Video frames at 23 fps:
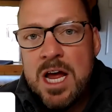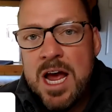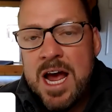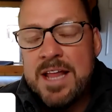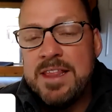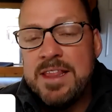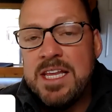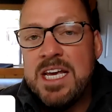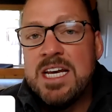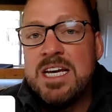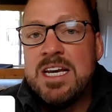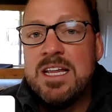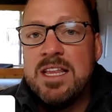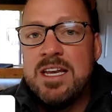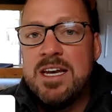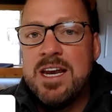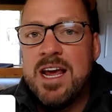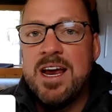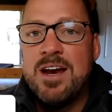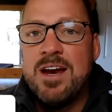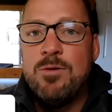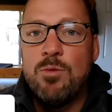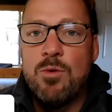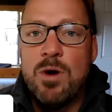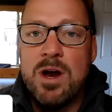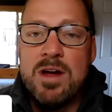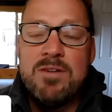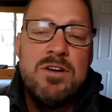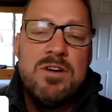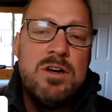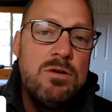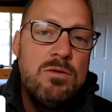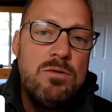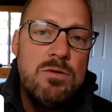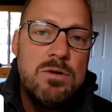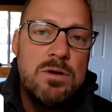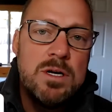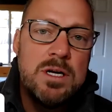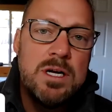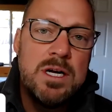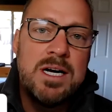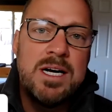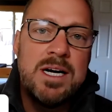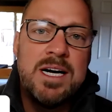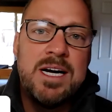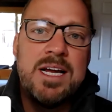At the end of the day, revenue
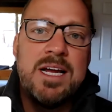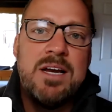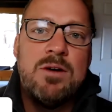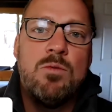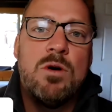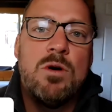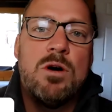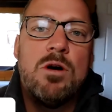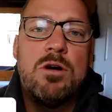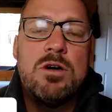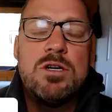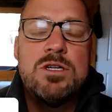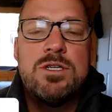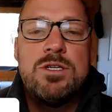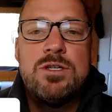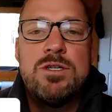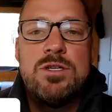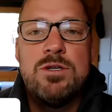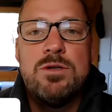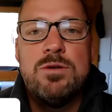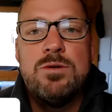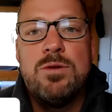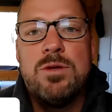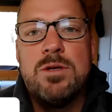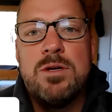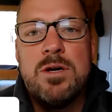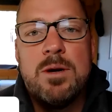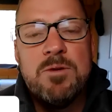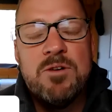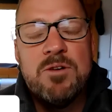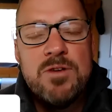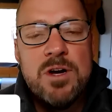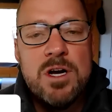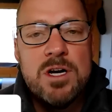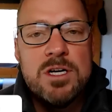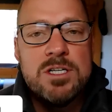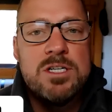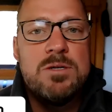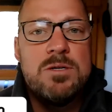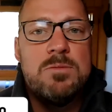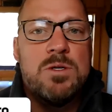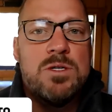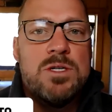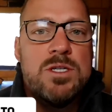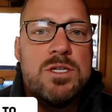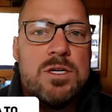in regards to the number of
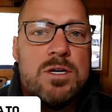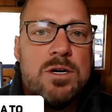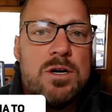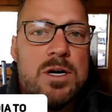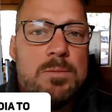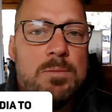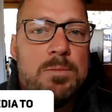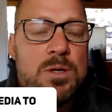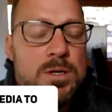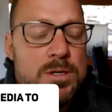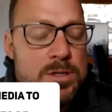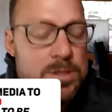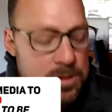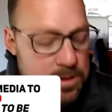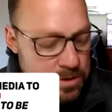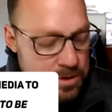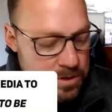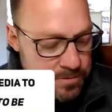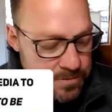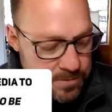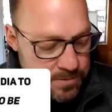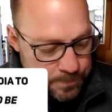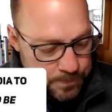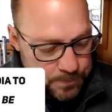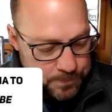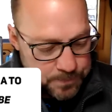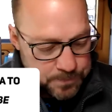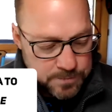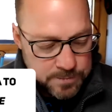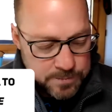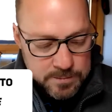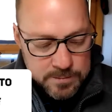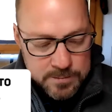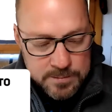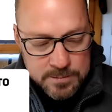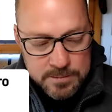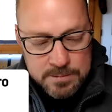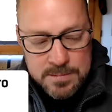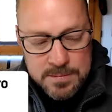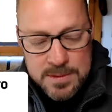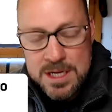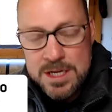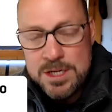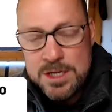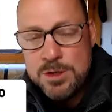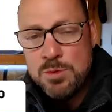customers that you're able to serve
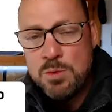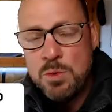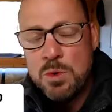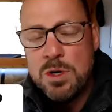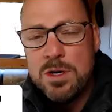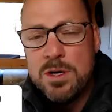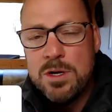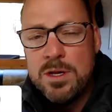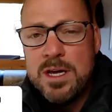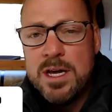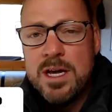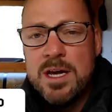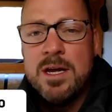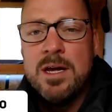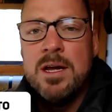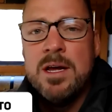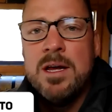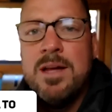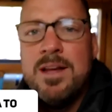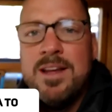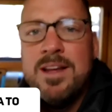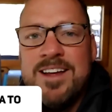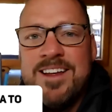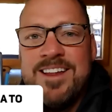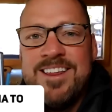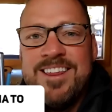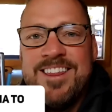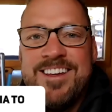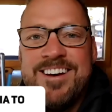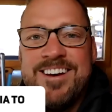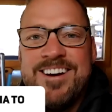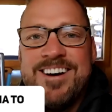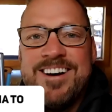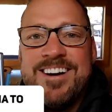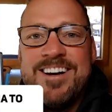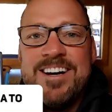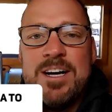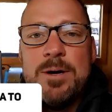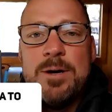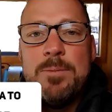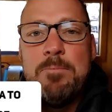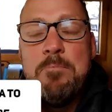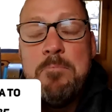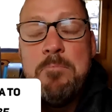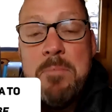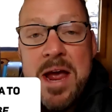is really
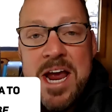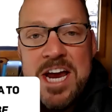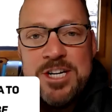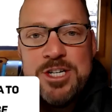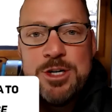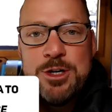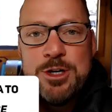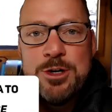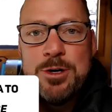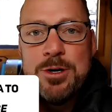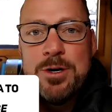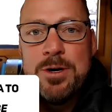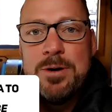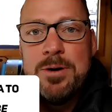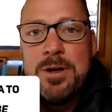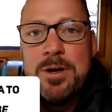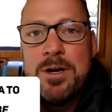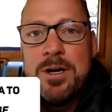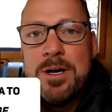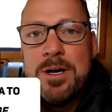the major